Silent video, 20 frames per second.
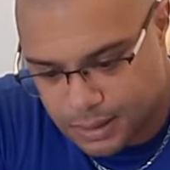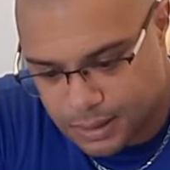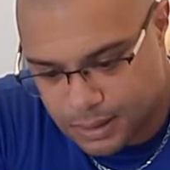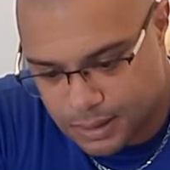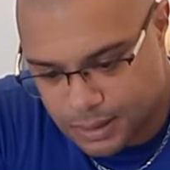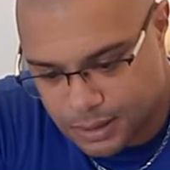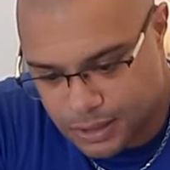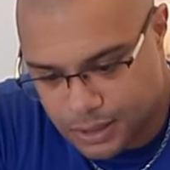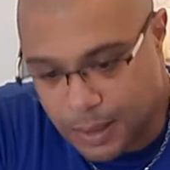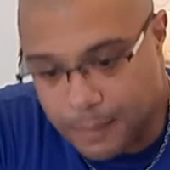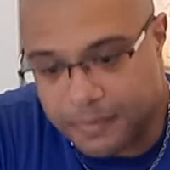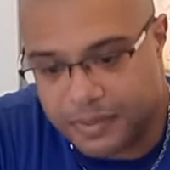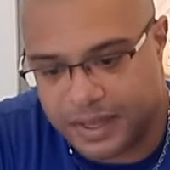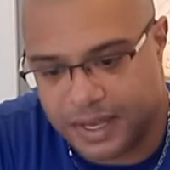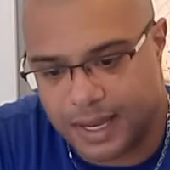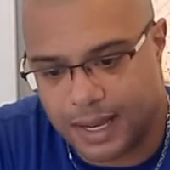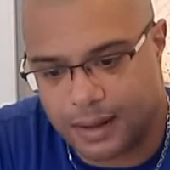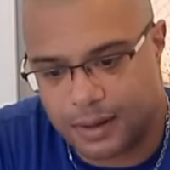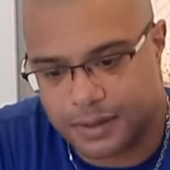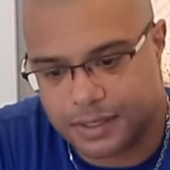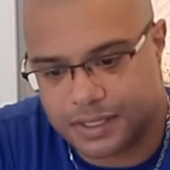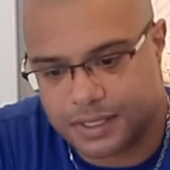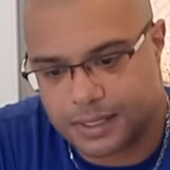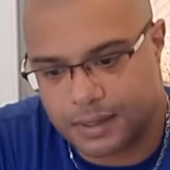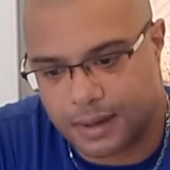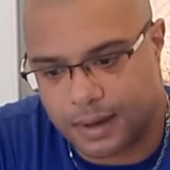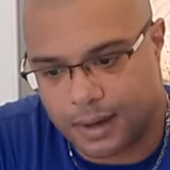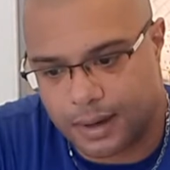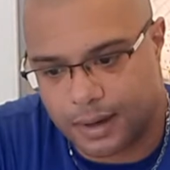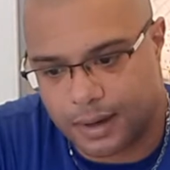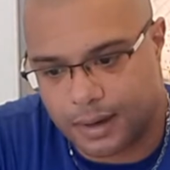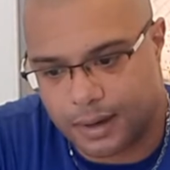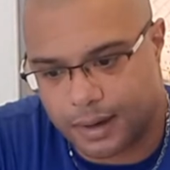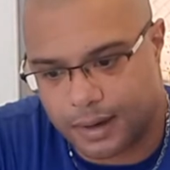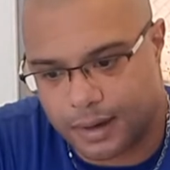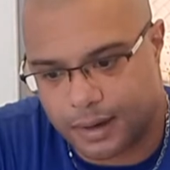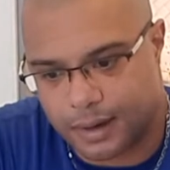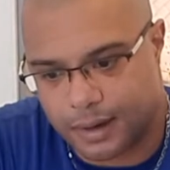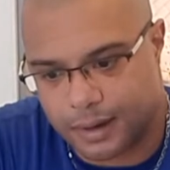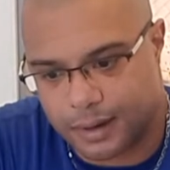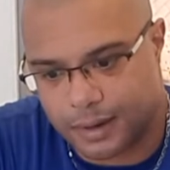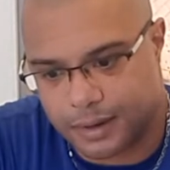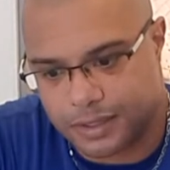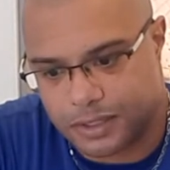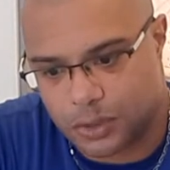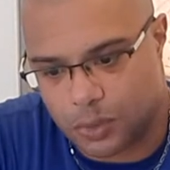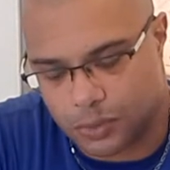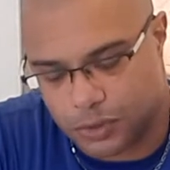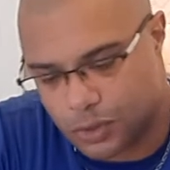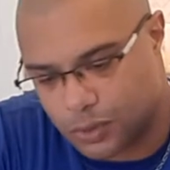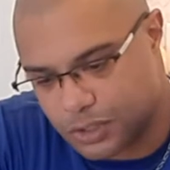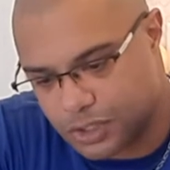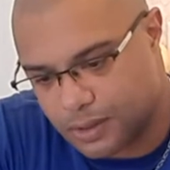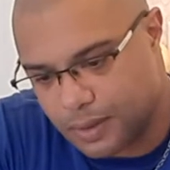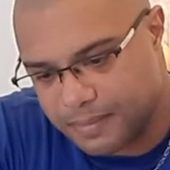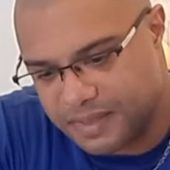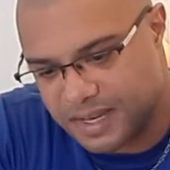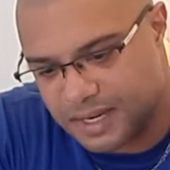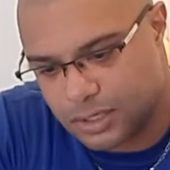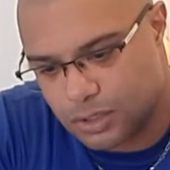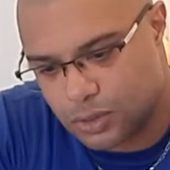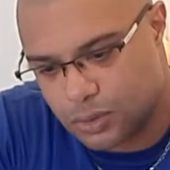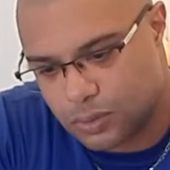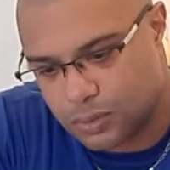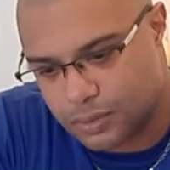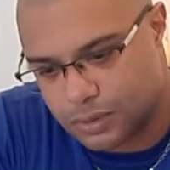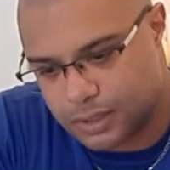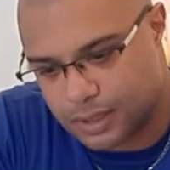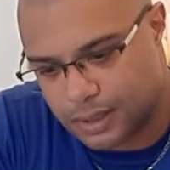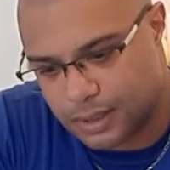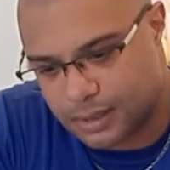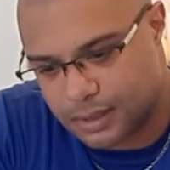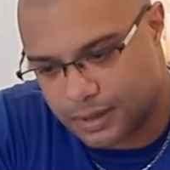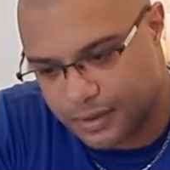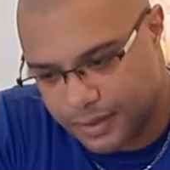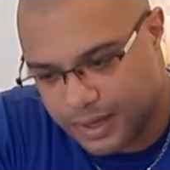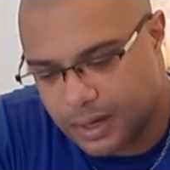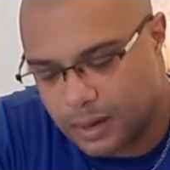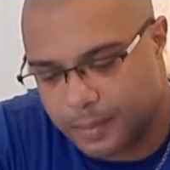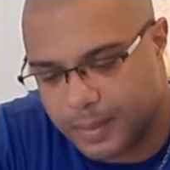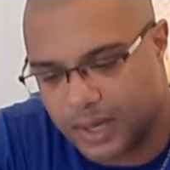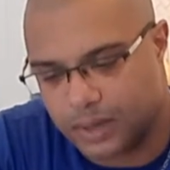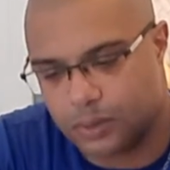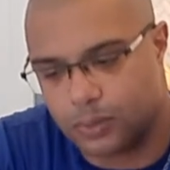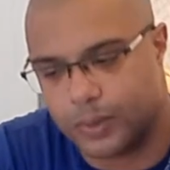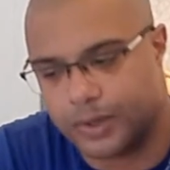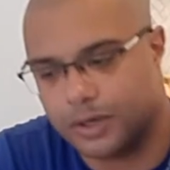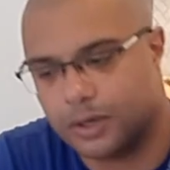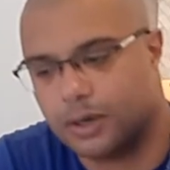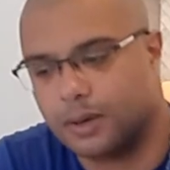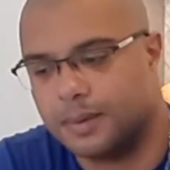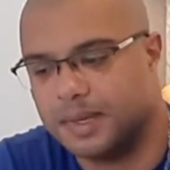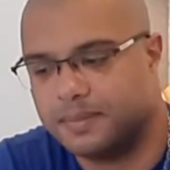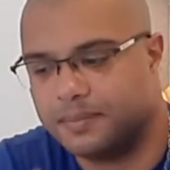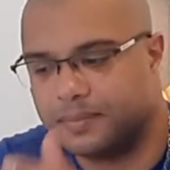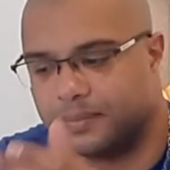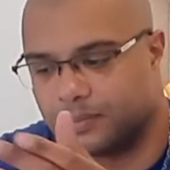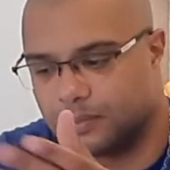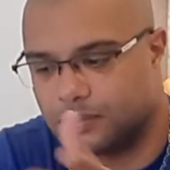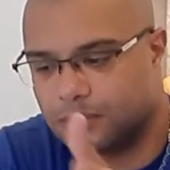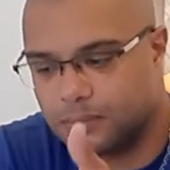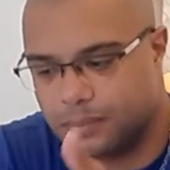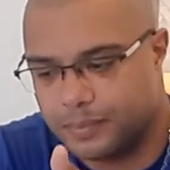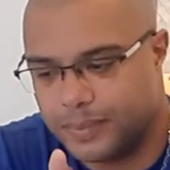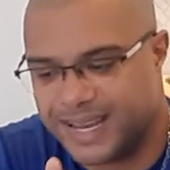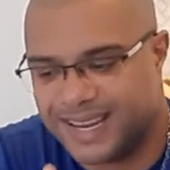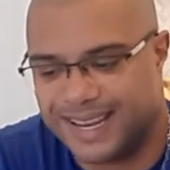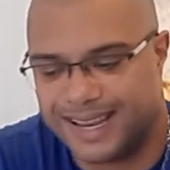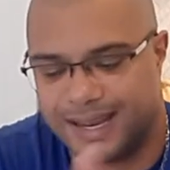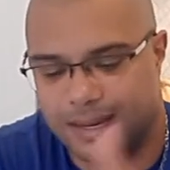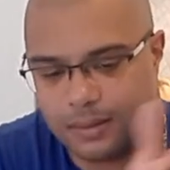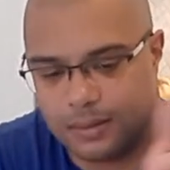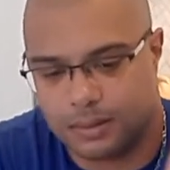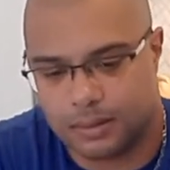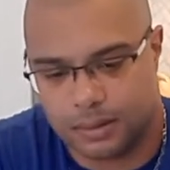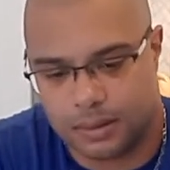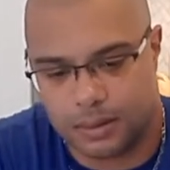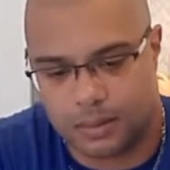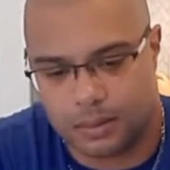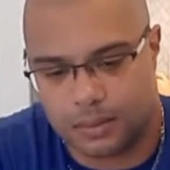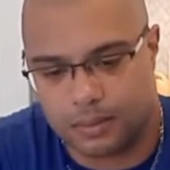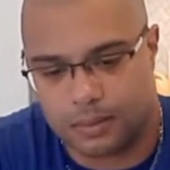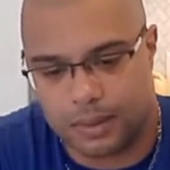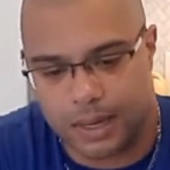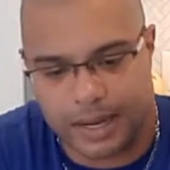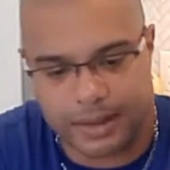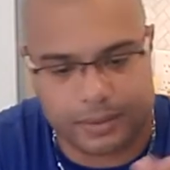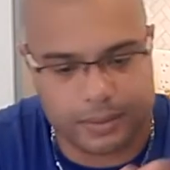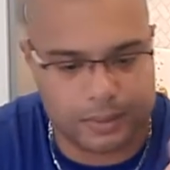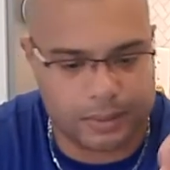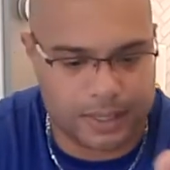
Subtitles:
Something else, so something to think about when you're going to be picking, either